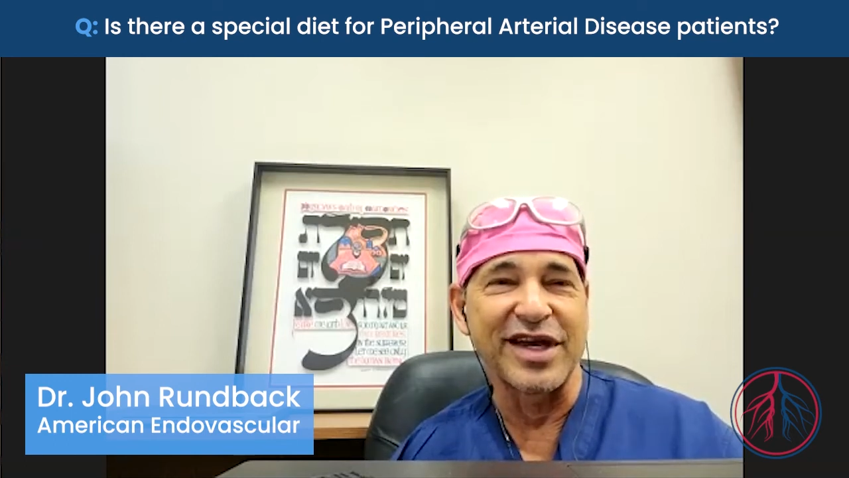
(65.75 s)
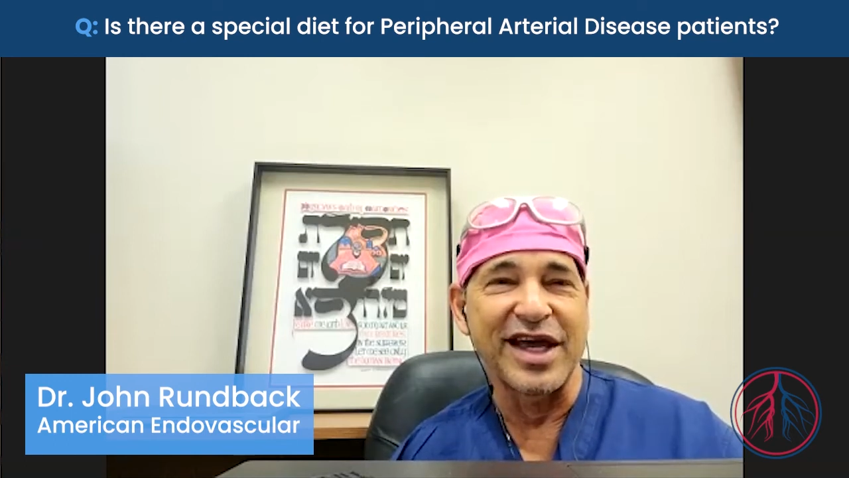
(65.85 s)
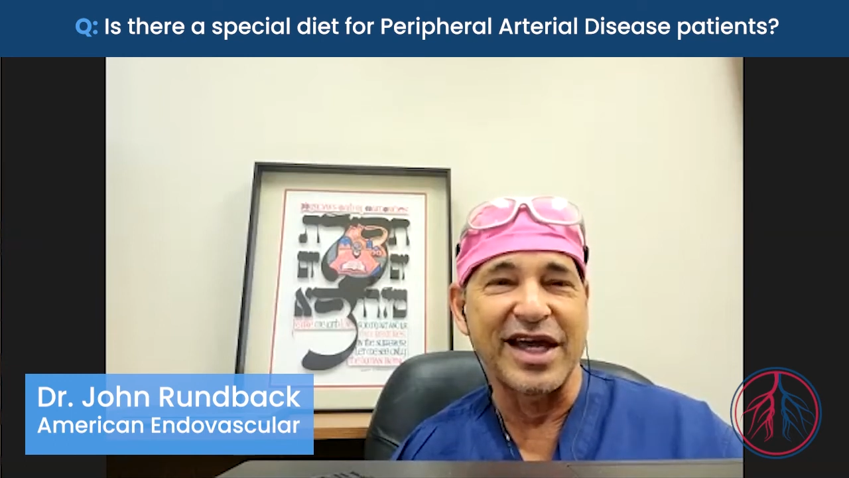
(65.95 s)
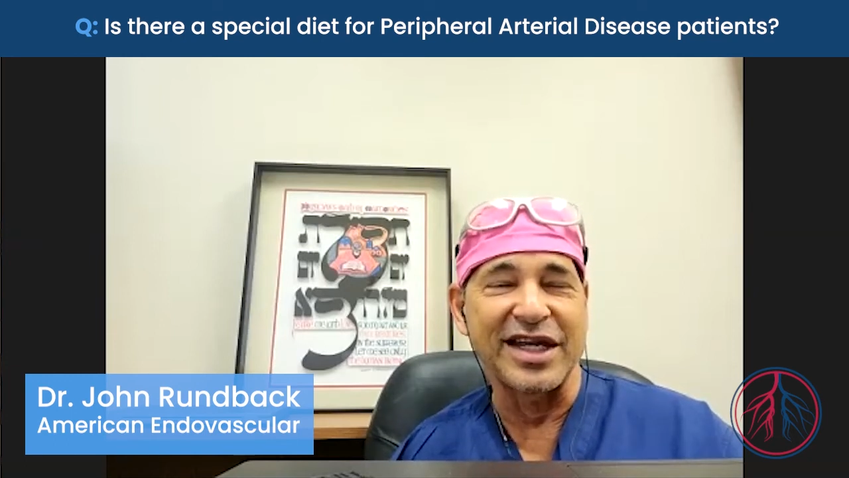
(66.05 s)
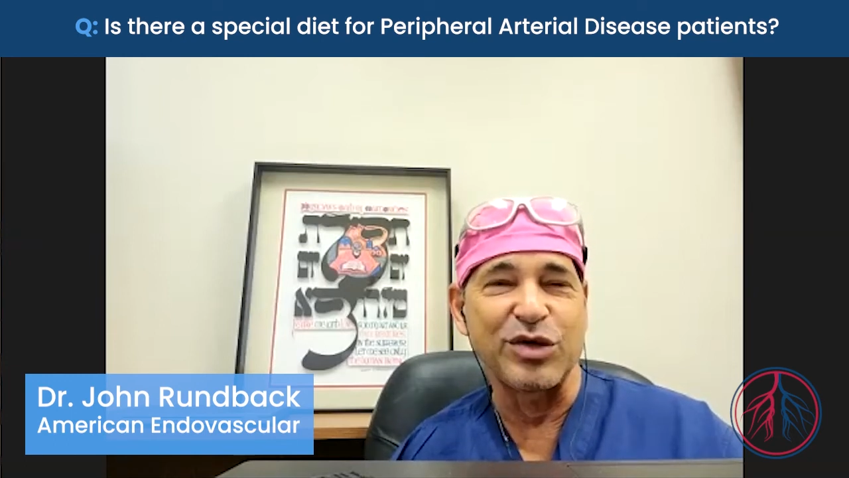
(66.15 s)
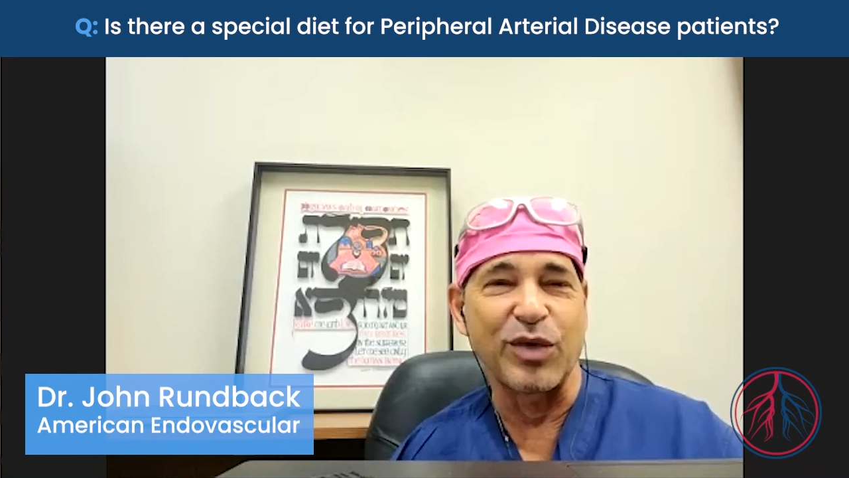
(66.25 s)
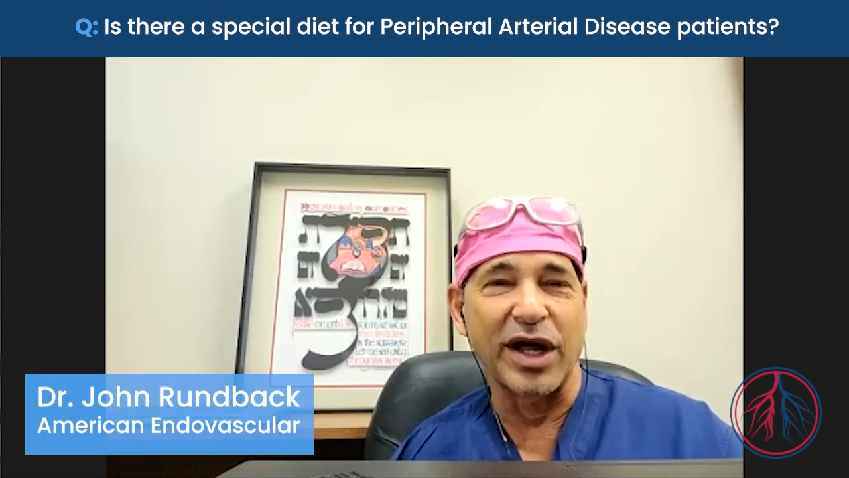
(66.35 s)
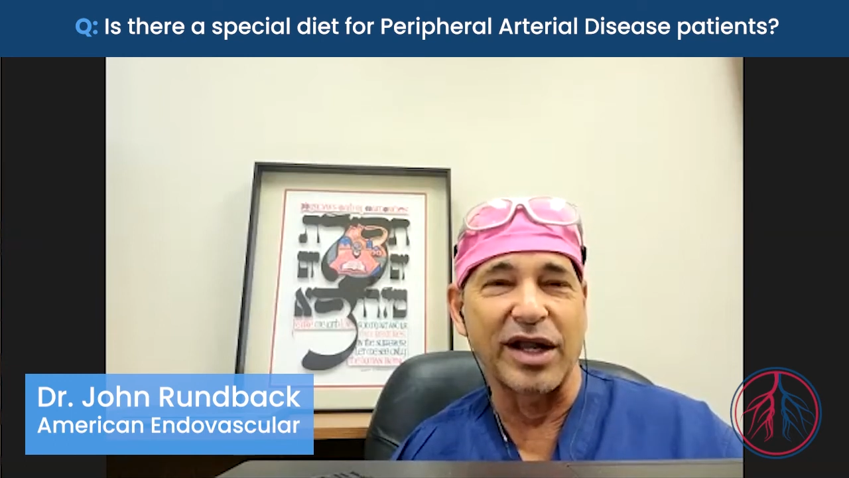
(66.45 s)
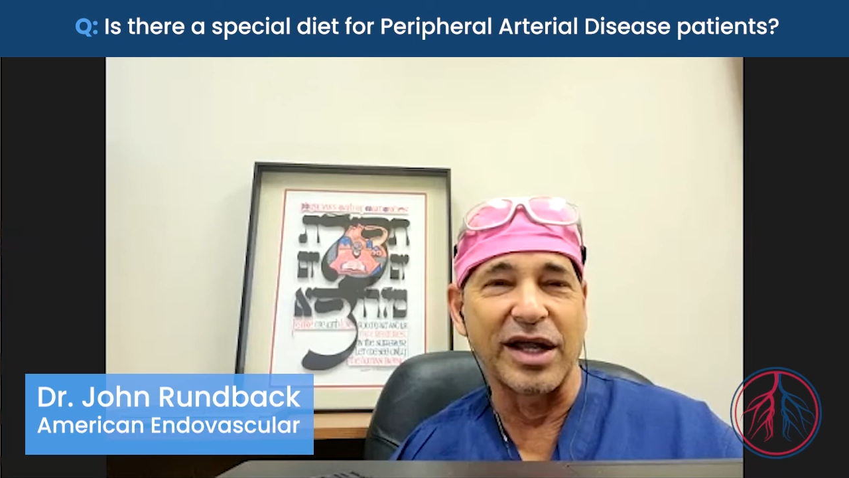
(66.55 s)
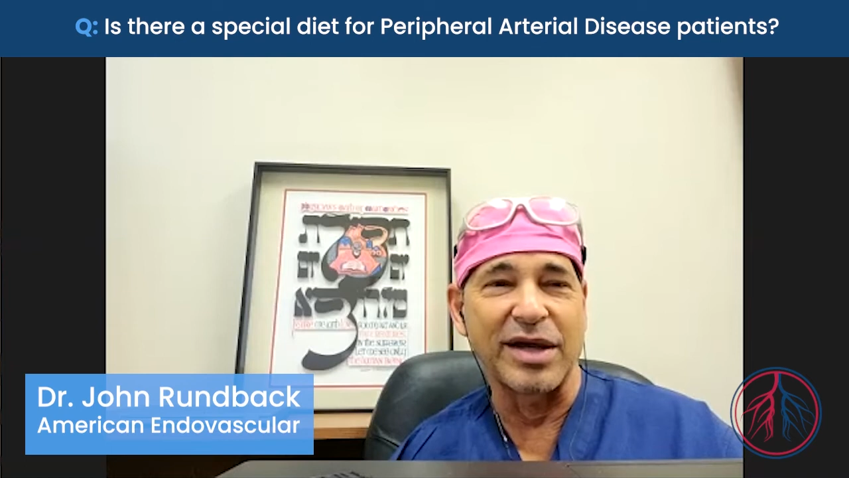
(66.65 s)
and eat
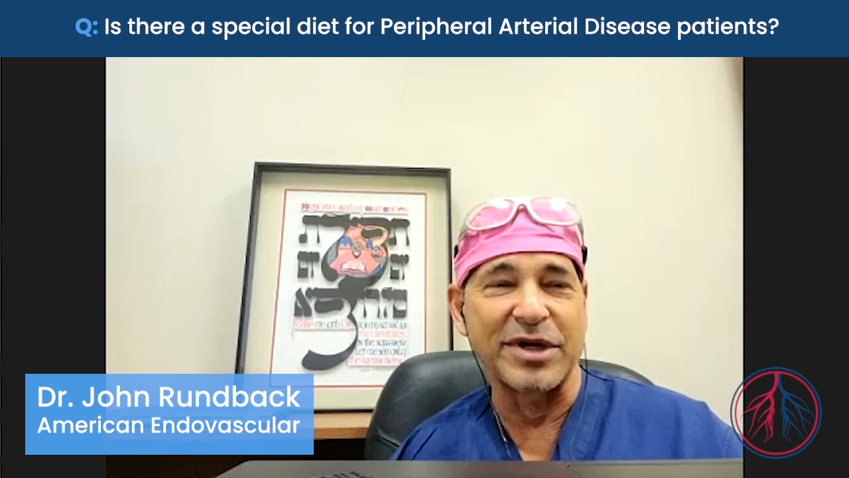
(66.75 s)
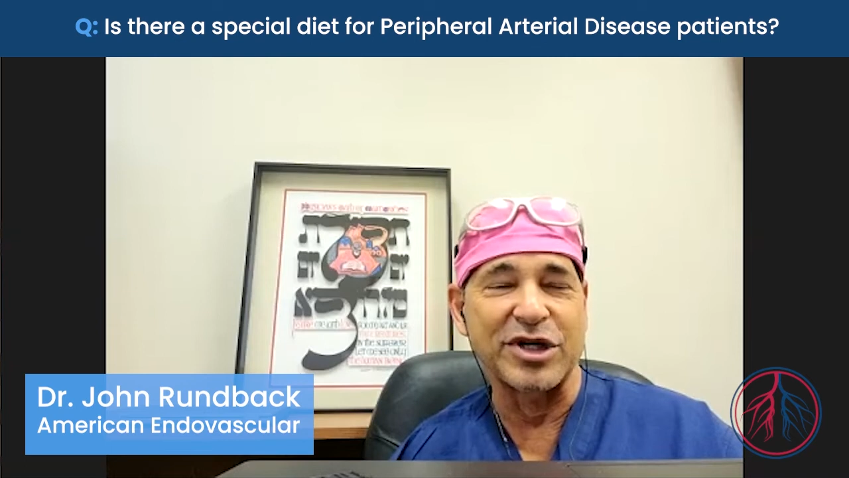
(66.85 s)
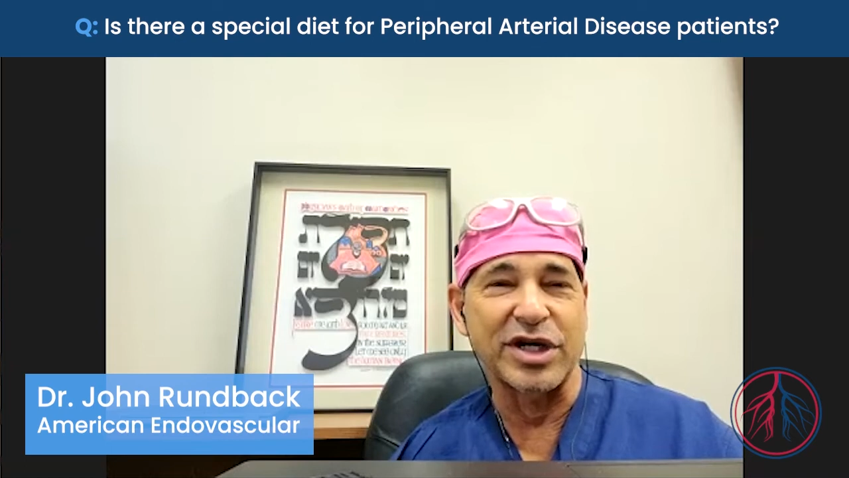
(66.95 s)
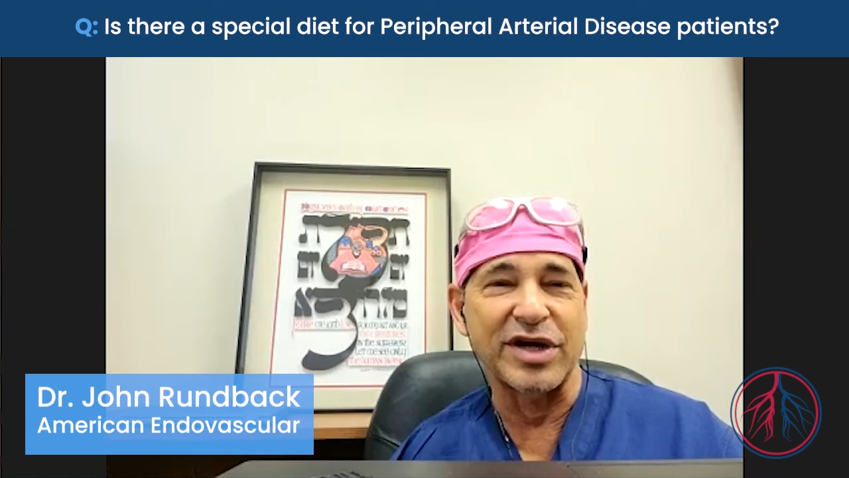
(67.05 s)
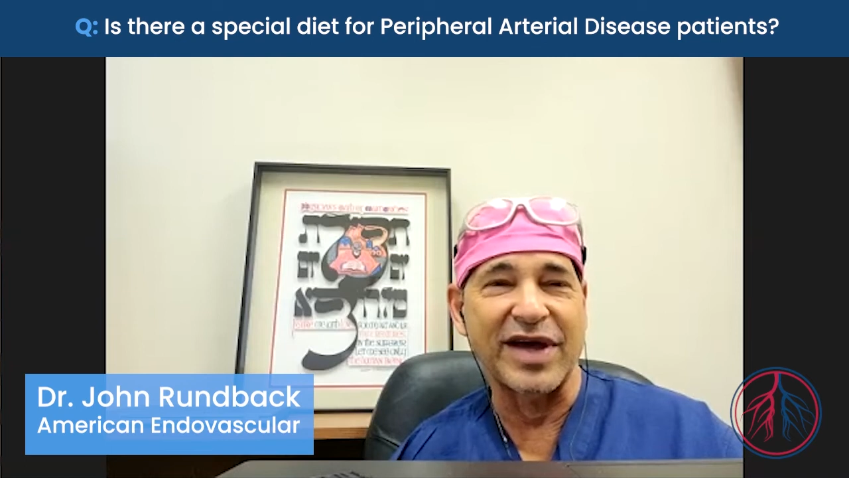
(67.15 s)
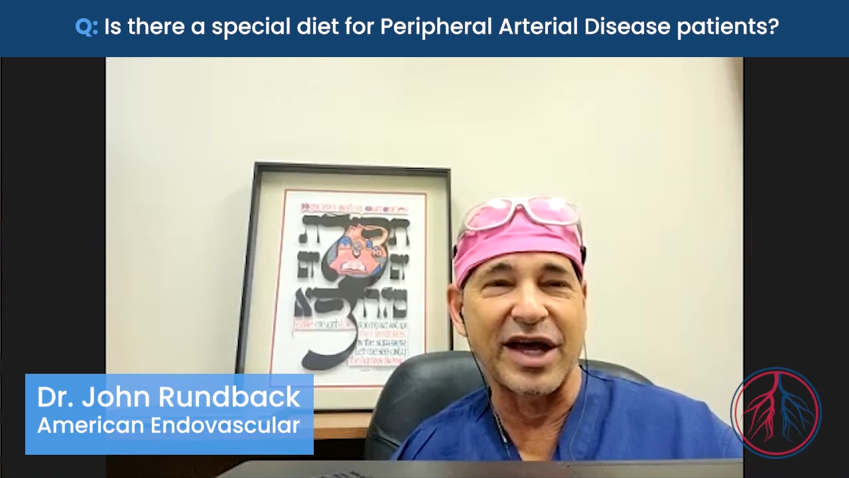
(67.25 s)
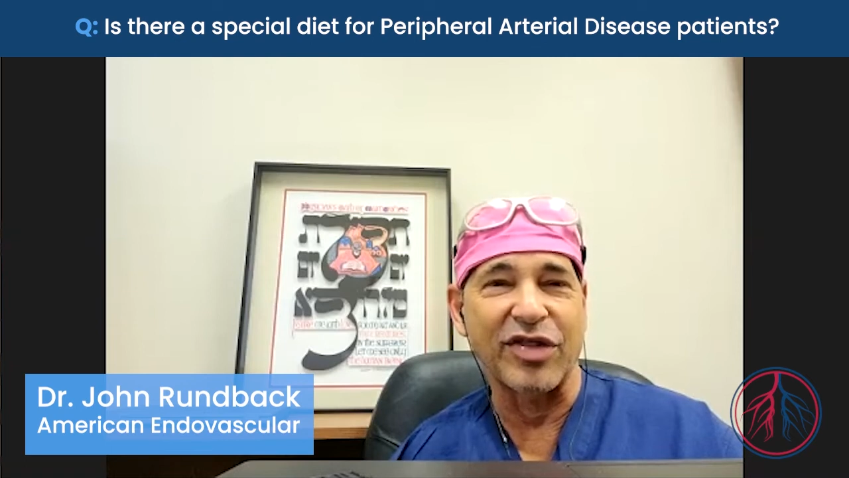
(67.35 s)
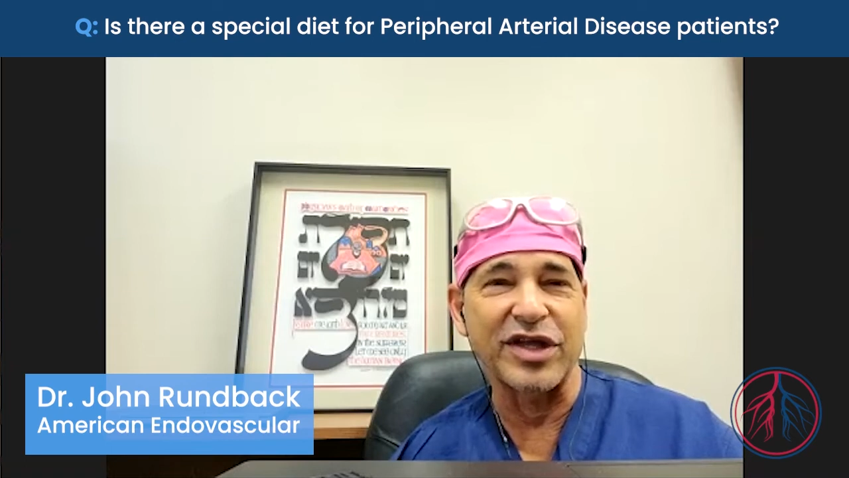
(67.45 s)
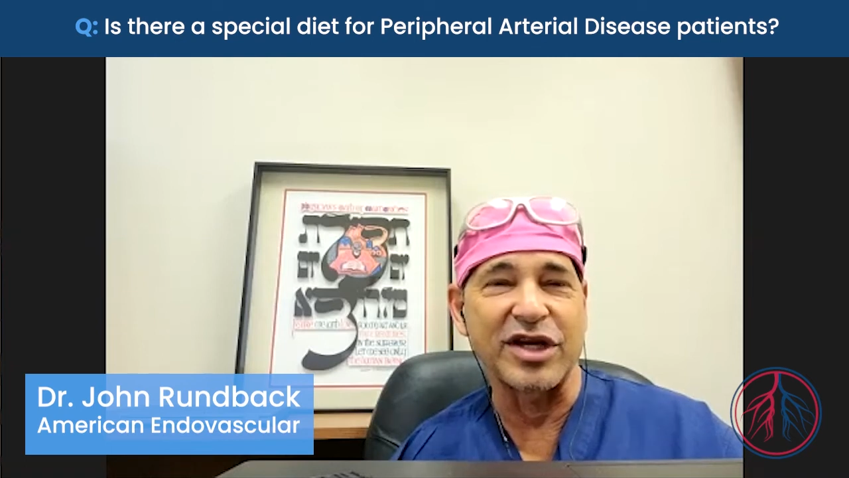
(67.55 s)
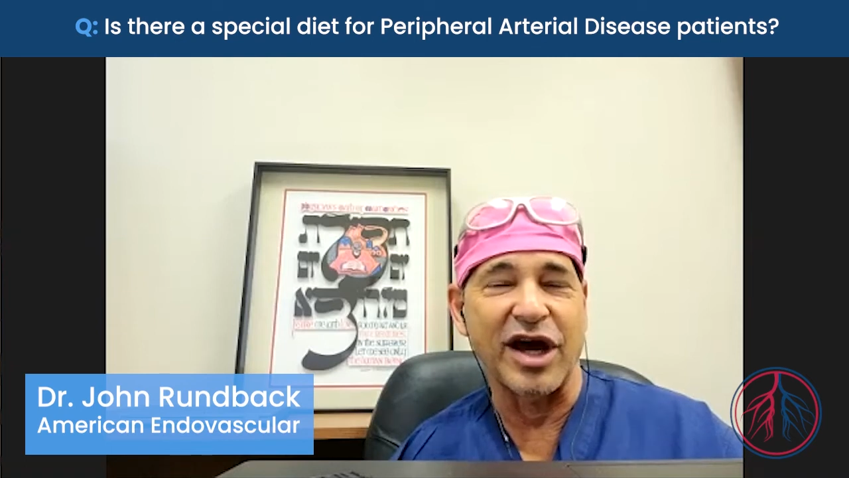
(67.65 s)
well and make sure you have a
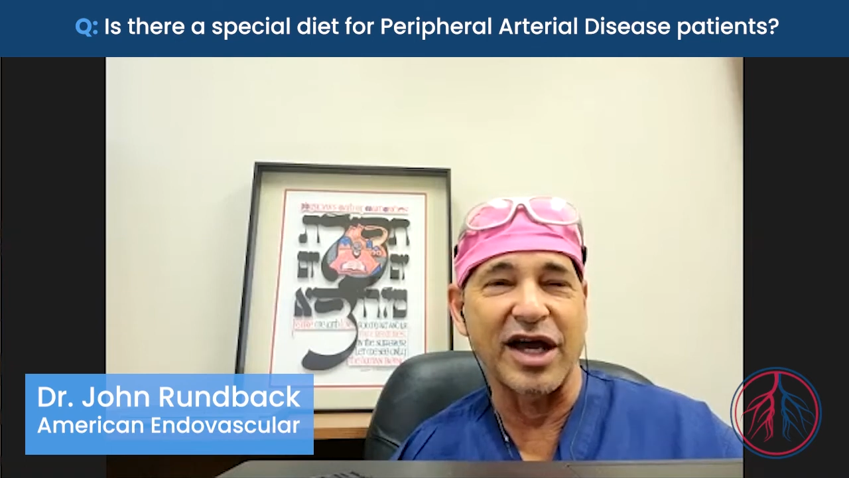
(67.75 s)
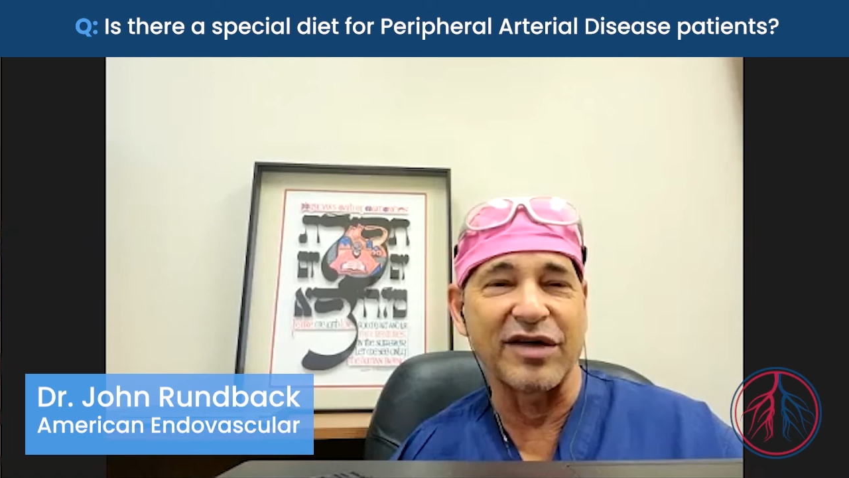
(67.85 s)
healthy diet,